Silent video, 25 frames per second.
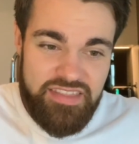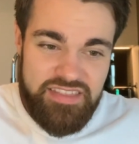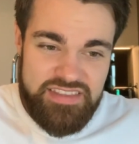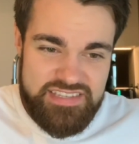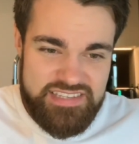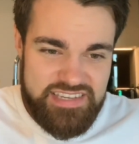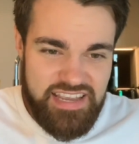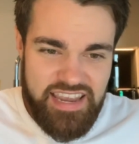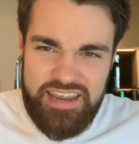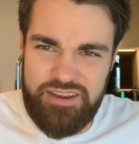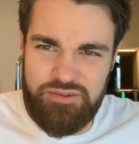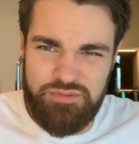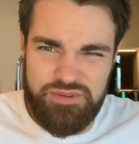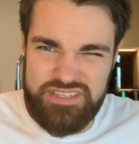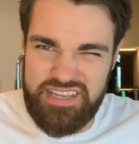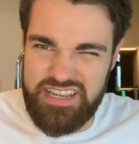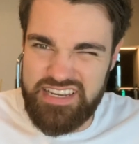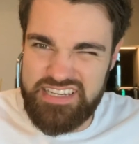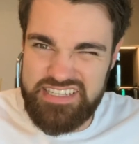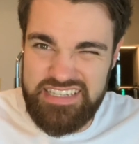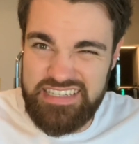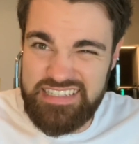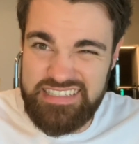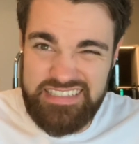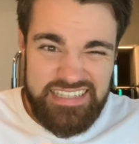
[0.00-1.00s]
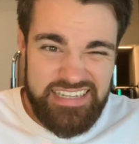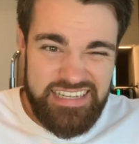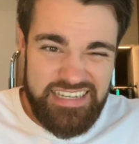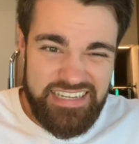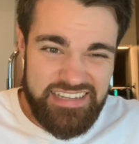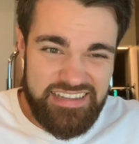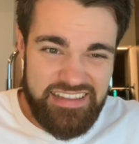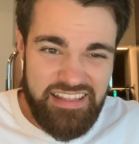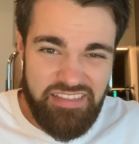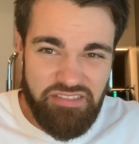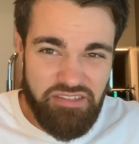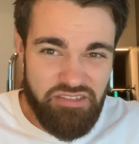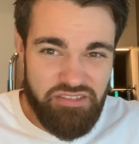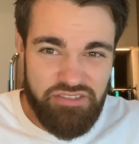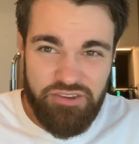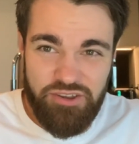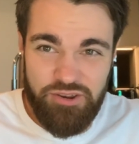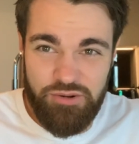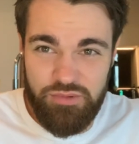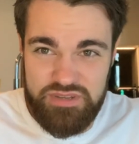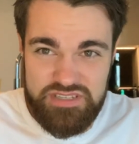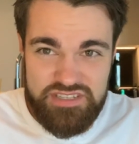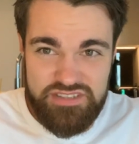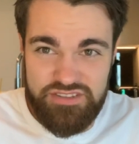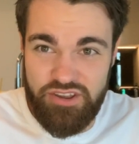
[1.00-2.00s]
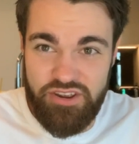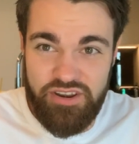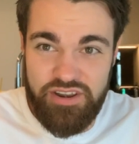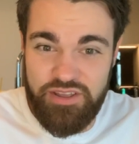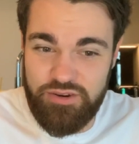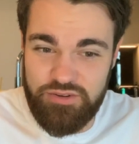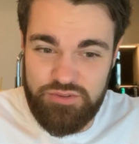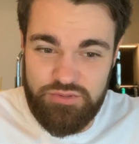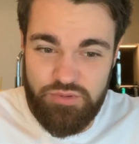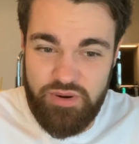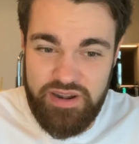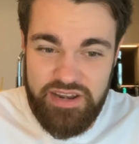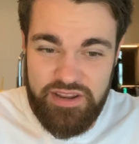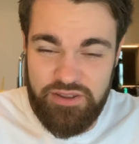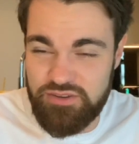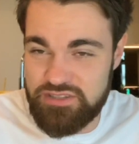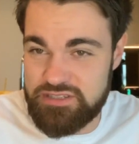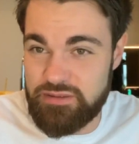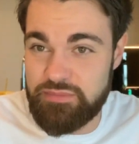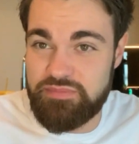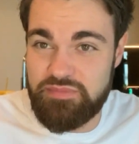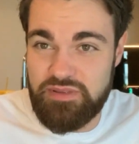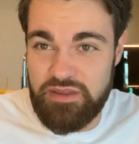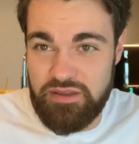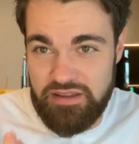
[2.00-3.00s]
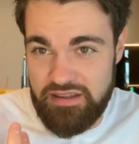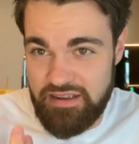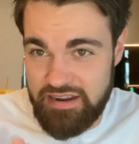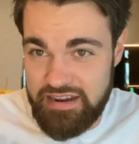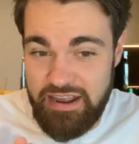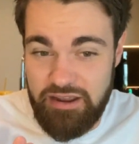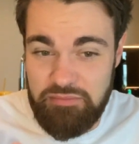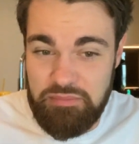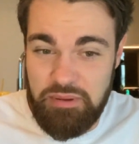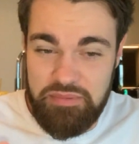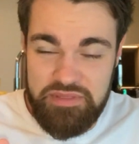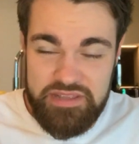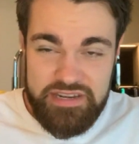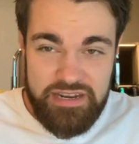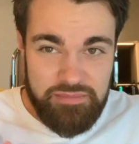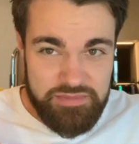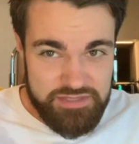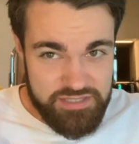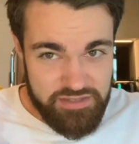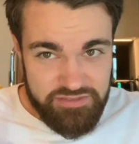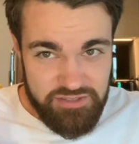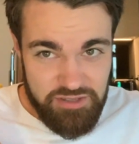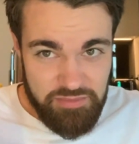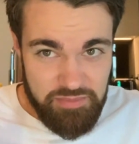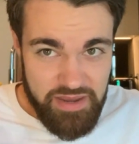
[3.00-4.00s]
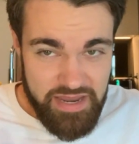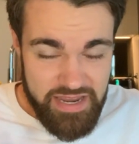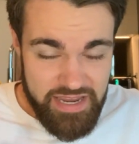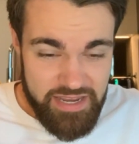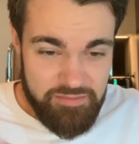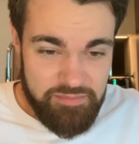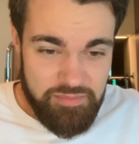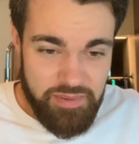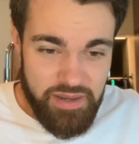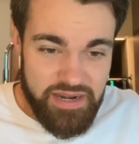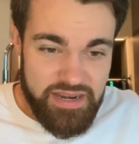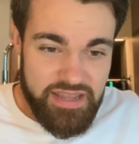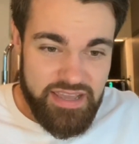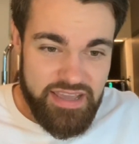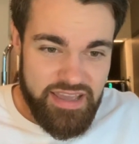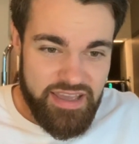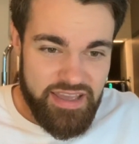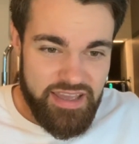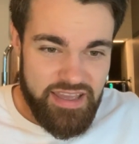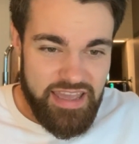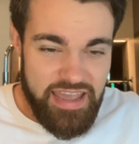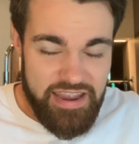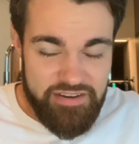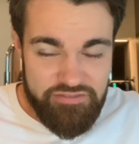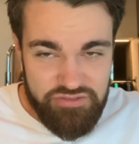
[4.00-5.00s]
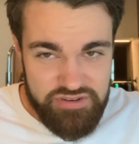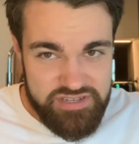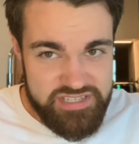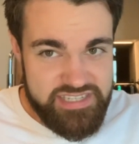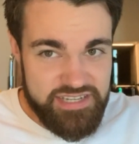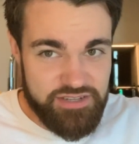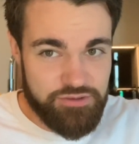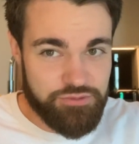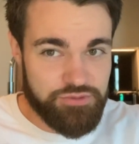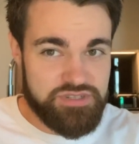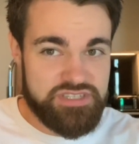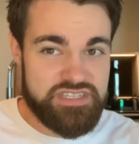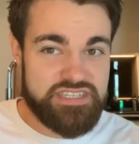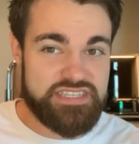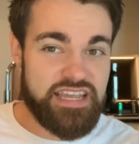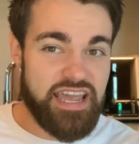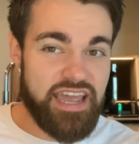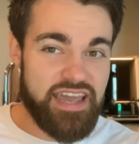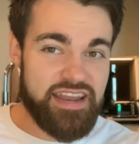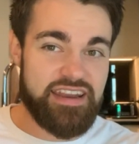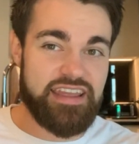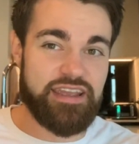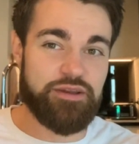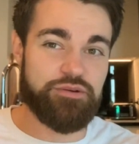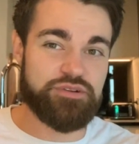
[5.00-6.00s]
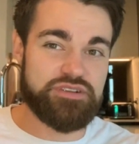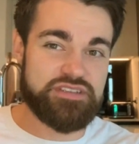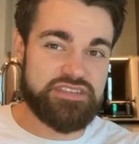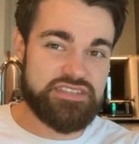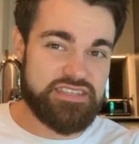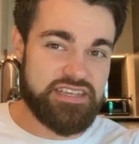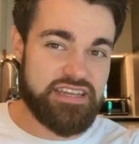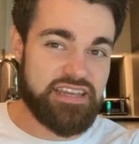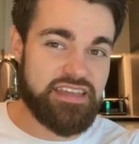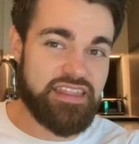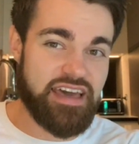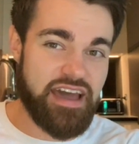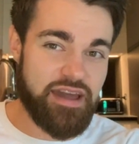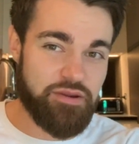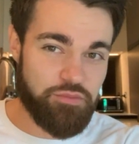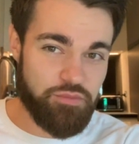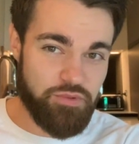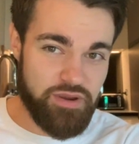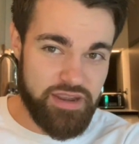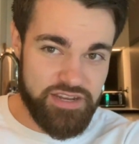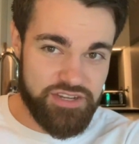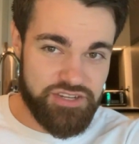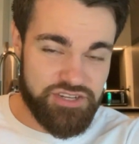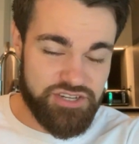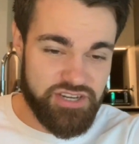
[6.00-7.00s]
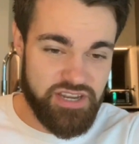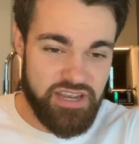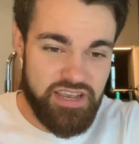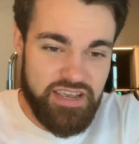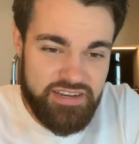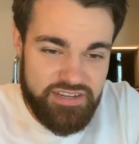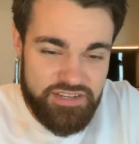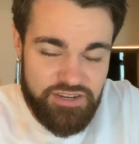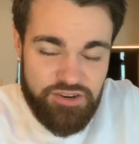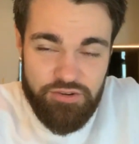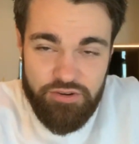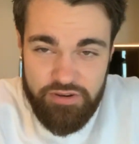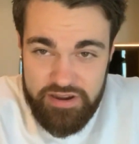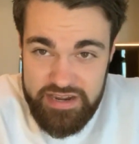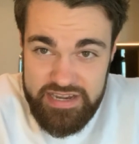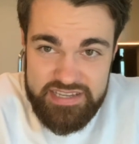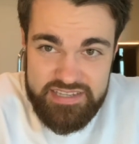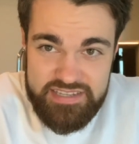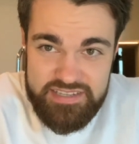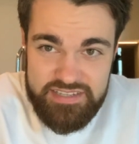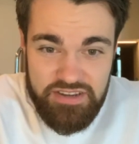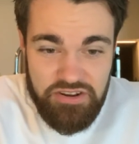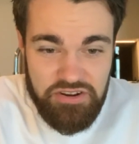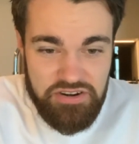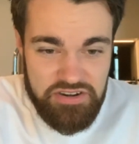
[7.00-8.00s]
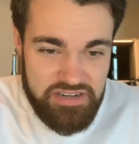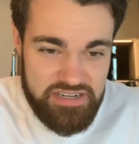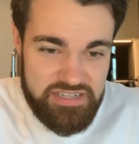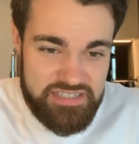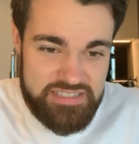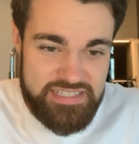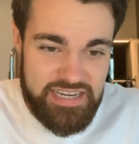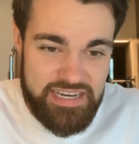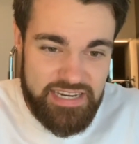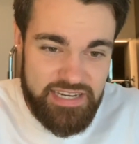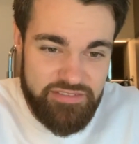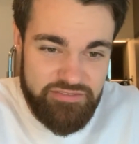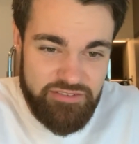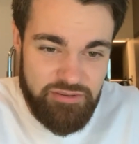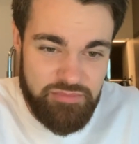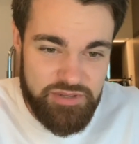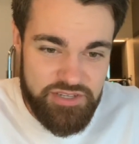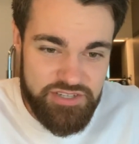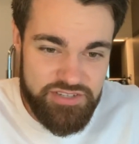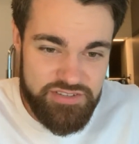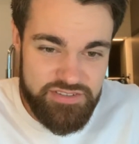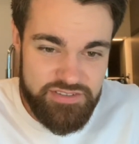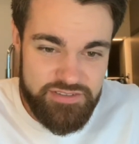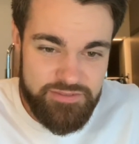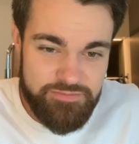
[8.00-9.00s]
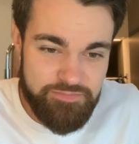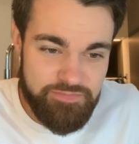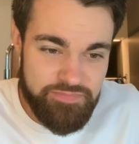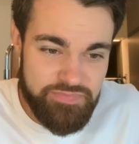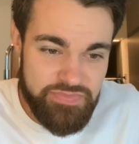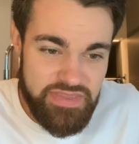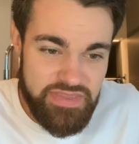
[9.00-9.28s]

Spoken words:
The second was like 60, and then the third was 30 or 20 or something. I can't remember the numbers off the top of my head, but every single set, he would see that reach decrease on consecutive images.